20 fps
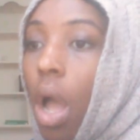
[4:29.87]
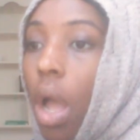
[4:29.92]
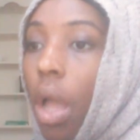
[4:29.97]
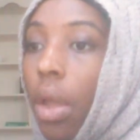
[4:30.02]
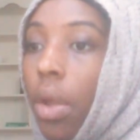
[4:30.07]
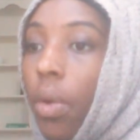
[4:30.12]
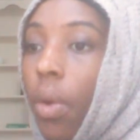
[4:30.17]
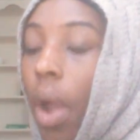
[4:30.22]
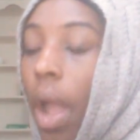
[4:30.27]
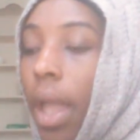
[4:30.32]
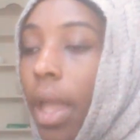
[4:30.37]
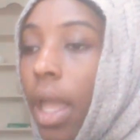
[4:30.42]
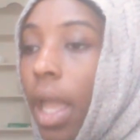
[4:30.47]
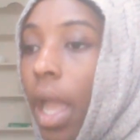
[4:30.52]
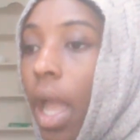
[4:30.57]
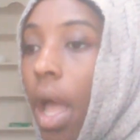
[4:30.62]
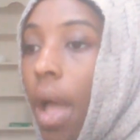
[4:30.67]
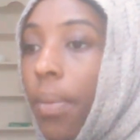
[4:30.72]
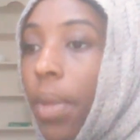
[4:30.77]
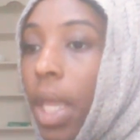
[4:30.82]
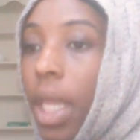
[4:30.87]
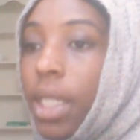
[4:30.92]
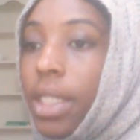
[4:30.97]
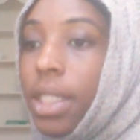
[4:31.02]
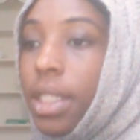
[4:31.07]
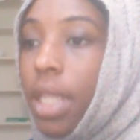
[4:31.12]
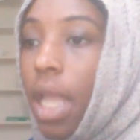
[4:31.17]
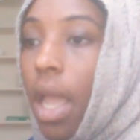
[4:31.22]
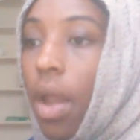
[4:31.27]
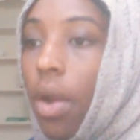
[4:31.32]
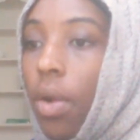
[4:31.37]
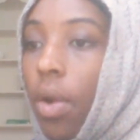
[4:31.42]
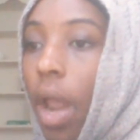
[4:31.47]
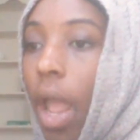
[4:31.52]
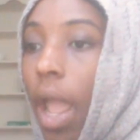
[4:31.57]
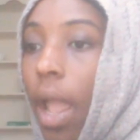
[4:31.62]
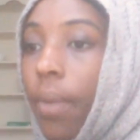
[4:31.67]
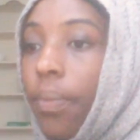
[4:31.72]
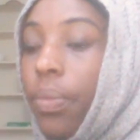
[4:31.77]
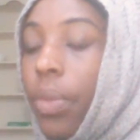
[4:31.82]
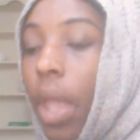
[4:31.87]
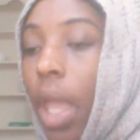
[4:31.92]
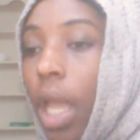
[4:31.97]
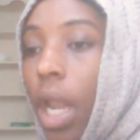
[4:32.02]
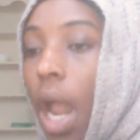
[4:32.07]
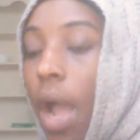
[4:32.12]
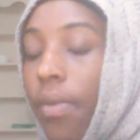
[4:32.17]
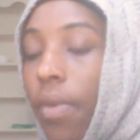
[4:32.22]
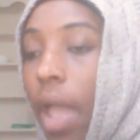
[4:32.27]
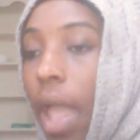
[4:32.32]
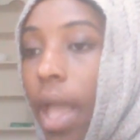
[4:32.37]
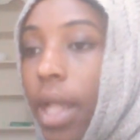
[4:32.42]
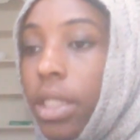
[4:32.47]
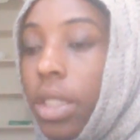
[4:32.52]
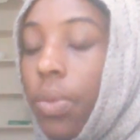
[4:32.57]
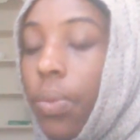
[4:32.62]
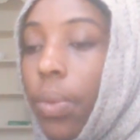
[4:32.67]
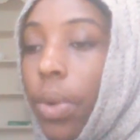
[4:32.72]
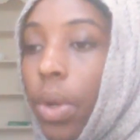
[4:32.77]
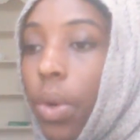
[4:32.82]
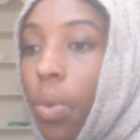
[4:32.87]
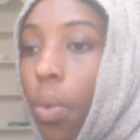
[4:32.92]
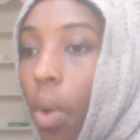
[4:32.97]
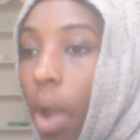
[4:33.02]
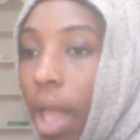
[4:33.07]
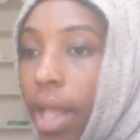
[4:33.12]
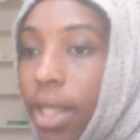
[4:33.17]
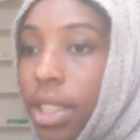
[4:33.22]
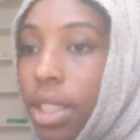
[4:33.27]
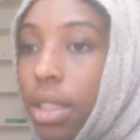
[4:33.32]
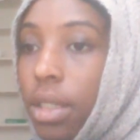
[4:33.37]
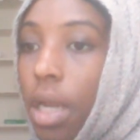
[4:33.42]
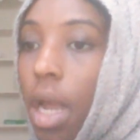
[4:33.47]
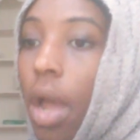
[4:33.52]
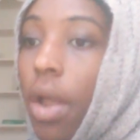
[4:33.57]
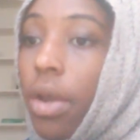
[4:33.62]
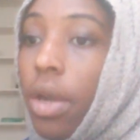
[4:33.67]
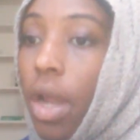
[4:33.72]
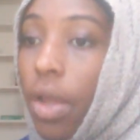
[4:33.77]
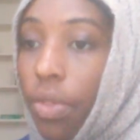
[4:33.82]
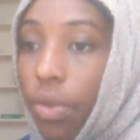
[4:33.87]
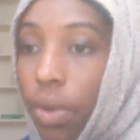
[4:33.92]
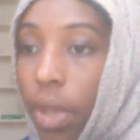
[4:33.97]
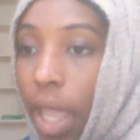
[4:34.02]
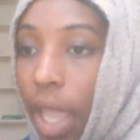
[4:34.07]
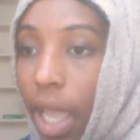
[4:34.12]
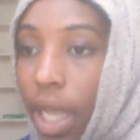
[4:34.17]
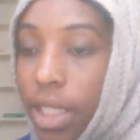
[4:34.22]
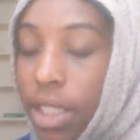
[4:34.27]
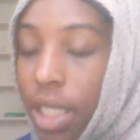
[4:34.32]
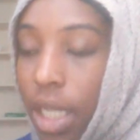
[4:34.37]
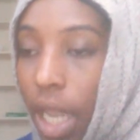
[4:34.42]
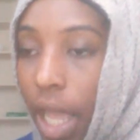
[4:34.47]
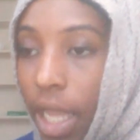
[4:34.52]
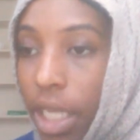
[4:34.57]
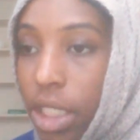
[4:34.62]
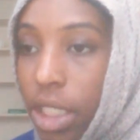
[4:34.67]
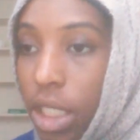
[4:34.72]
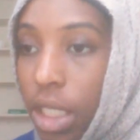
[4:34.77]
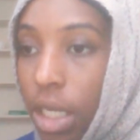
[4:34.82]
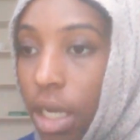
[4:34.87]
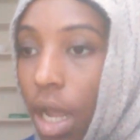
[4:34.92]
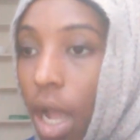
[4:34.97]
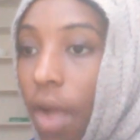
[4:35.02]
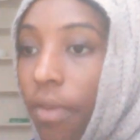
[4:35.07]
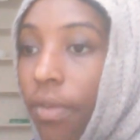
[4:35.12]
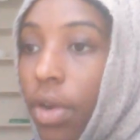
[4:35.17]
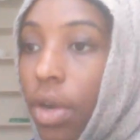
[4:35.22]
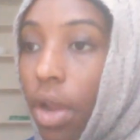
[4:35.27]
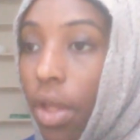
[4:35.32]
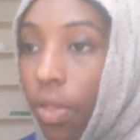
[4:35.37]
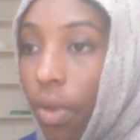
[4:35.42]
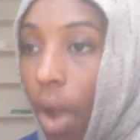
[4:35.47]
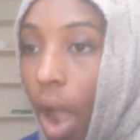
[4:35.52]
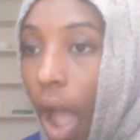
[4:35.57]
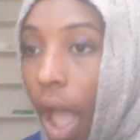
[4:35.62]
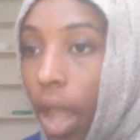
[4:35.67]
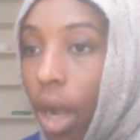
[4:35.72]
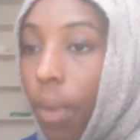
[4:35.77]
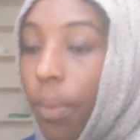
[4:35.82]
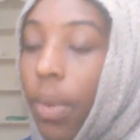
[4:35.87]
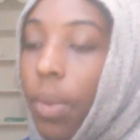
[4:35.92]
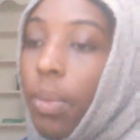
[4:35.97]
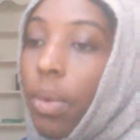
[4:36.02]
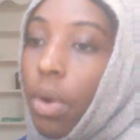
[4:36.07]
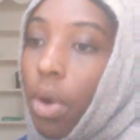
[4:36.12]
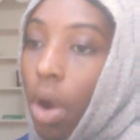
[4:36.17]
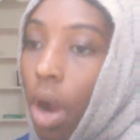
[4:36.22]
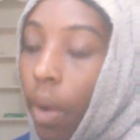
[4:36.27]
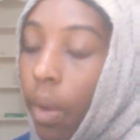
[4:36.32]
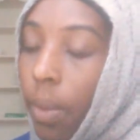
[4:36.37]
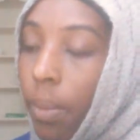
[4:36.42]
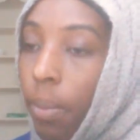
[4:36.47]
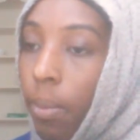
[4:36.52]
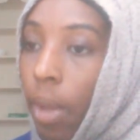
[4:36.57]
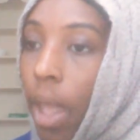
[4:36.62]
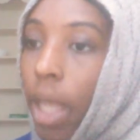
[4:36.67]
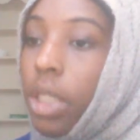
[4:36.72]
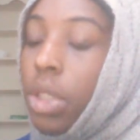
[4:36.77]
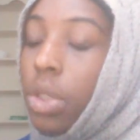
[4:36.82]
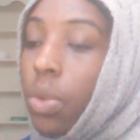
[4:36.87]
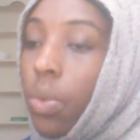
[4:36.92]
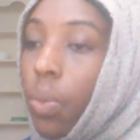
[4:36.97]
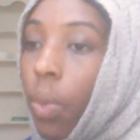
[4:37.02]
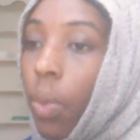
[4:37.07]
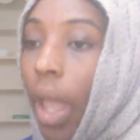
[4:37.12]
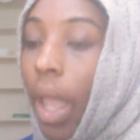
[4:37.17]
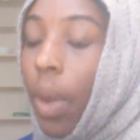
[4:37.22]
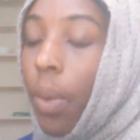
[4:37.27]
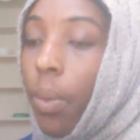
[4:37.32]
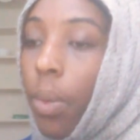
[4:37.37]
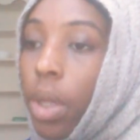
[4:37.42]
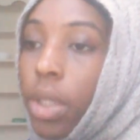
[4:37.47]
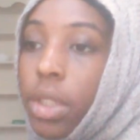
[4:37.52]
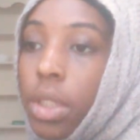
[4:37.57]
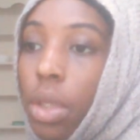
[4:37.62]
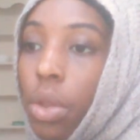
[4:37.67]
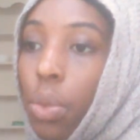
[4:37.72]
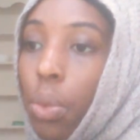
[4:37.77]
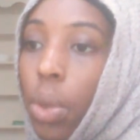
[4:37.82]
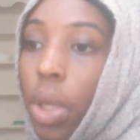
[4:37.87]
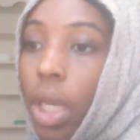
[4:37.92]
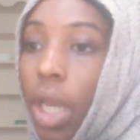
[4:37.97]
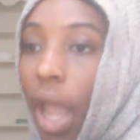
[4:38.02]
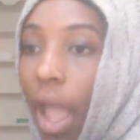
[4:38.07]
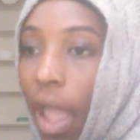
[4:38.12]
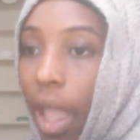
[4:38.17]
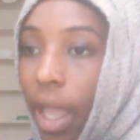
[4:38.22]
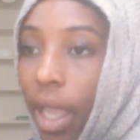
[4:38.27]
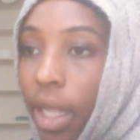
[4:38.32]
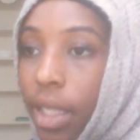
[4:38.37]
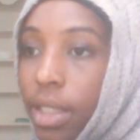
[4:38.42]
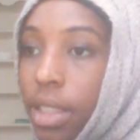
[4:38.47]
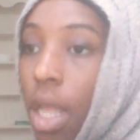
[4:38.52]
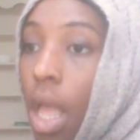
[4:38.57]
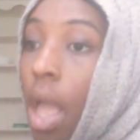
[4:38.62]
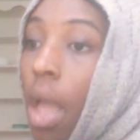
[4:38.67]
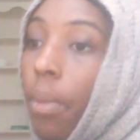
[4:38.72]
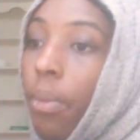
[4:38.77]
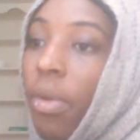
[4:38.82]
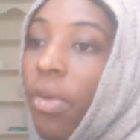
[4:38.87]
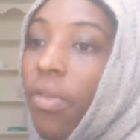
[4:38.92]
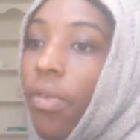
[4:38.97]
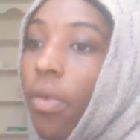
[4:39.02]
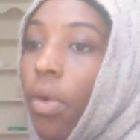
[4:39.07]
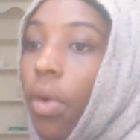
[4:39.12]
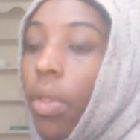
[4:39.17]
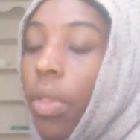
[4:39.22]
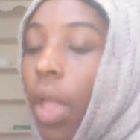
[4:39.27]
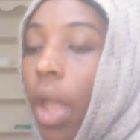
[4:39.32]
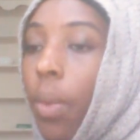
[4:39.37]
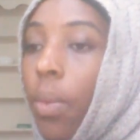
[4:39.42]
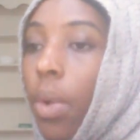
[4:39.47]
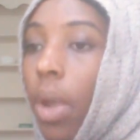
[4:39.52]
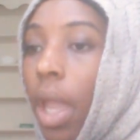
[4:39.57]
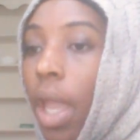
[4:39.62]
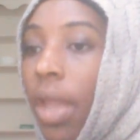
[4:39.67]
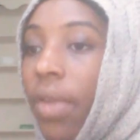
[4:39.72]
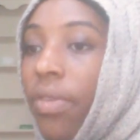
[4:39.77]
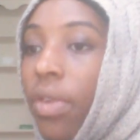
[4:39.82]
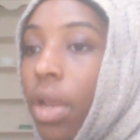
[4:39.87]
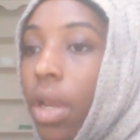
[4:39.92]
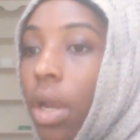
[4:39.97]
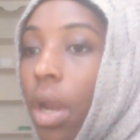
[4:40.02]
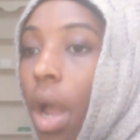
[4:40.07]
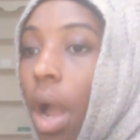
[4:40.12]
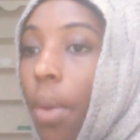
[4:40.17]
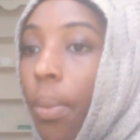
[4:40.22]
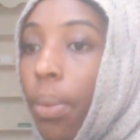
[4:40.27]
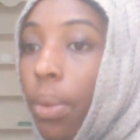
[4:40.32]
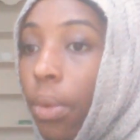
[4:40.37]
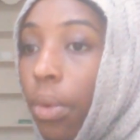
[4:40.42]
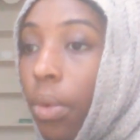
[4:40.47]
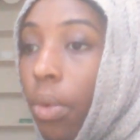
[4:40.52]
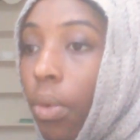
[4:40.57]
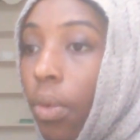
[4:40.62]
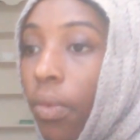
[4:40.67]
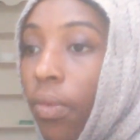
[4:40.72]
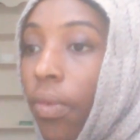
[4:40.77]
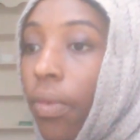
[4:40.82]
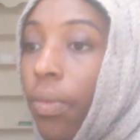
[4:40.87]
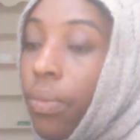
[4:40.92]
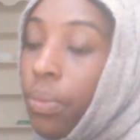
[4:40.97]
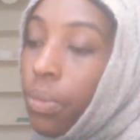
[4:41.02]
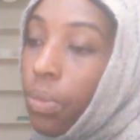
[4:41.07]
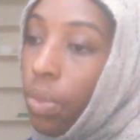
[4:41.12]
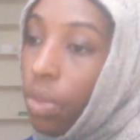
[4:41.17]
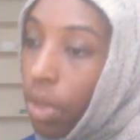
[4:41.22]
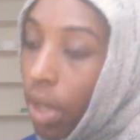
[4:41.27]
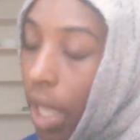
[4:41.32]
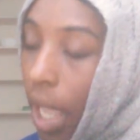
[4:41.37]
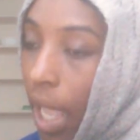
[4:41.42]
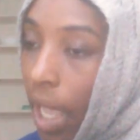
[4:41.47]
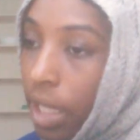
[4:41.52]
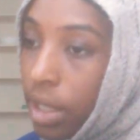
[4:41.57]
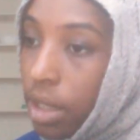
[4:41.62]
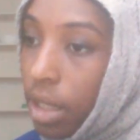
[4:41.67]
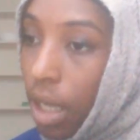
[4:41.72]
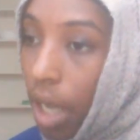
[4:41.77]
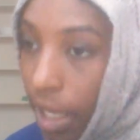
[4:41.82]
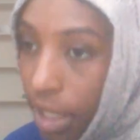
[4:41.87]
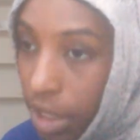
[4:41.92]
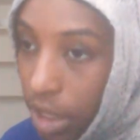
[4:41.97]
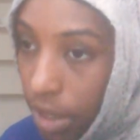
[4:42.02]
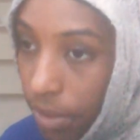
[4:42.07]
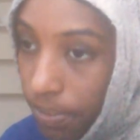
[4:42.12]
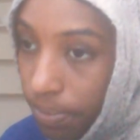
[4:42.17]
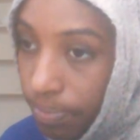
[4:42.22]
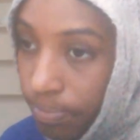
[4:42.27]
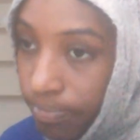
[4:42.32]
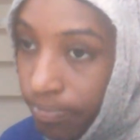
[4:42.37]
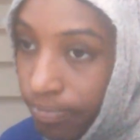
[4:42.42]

here I am, it's Saturday, and I've had to request another cancellation of another item, and Mercari makes you wait 1 to 3 days before they will even approve the cancellation.